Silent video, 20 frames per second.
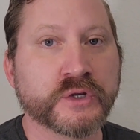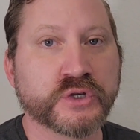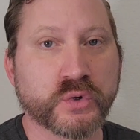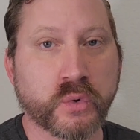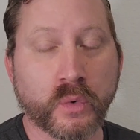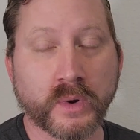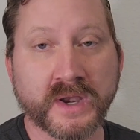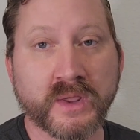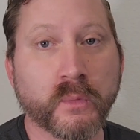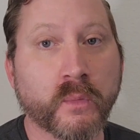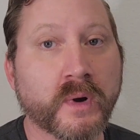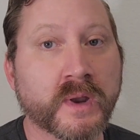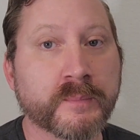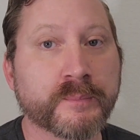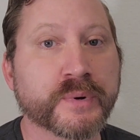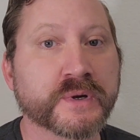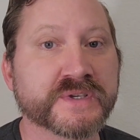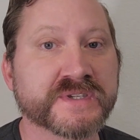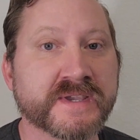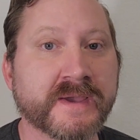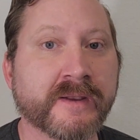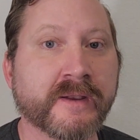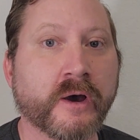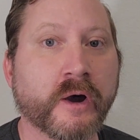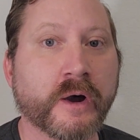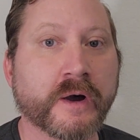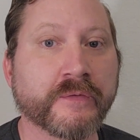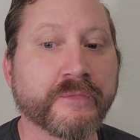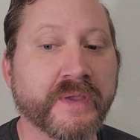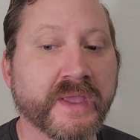21%
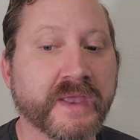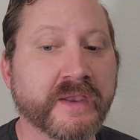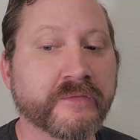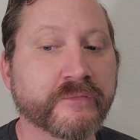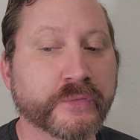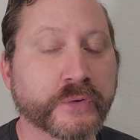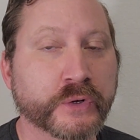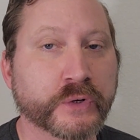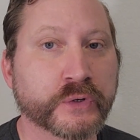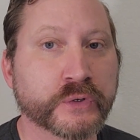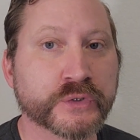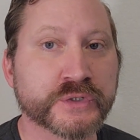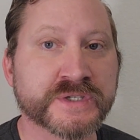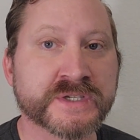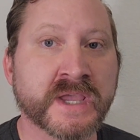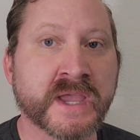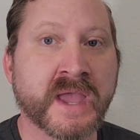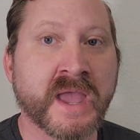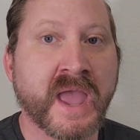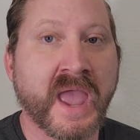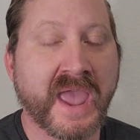off inverters,